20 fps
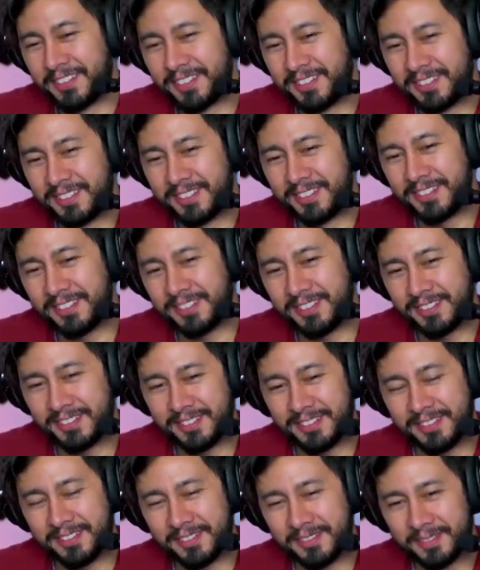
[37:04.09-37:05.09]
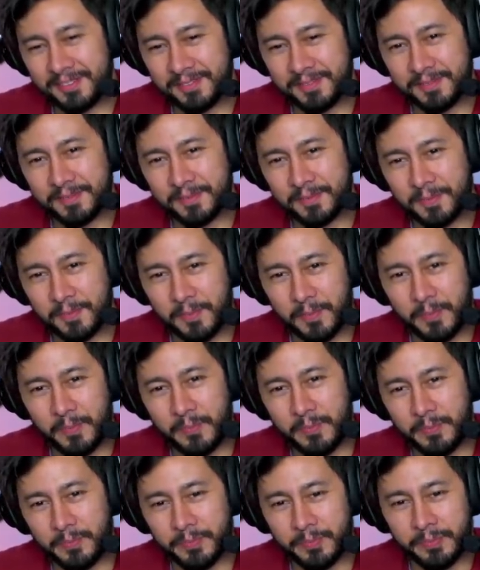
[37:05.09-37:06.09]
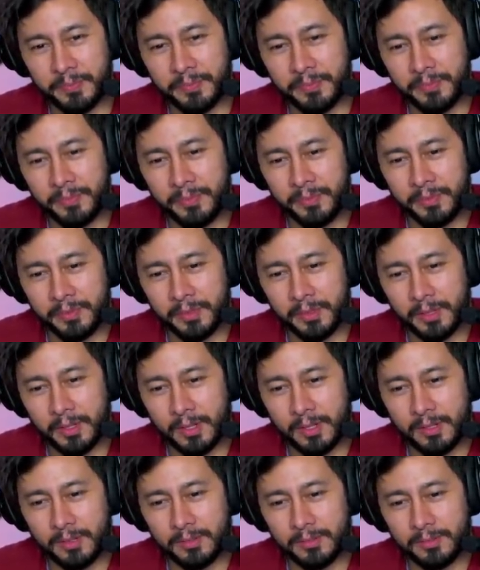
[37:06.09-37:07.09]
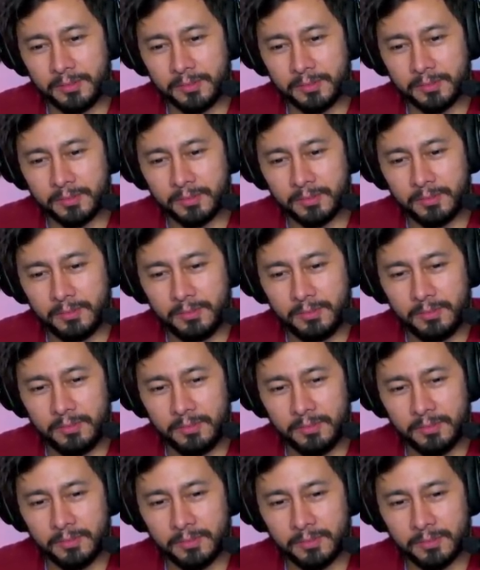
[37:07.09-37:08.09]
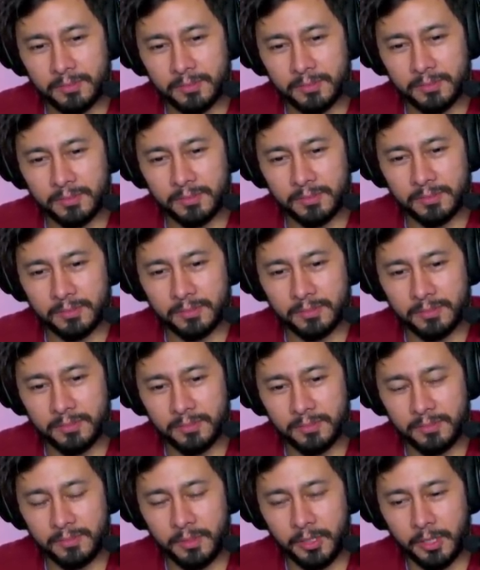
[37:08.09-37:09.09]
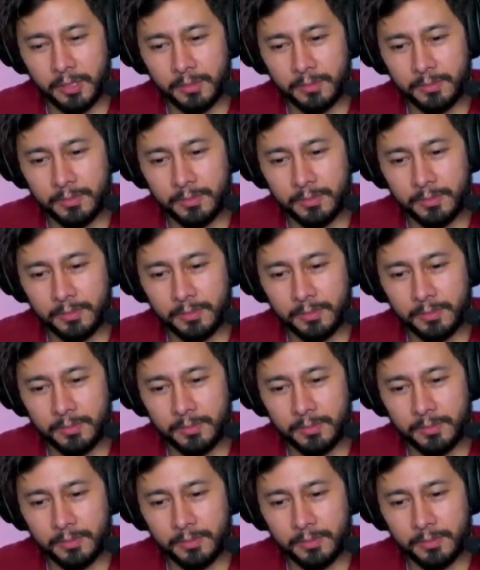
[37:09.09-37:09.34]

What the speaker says: (silent)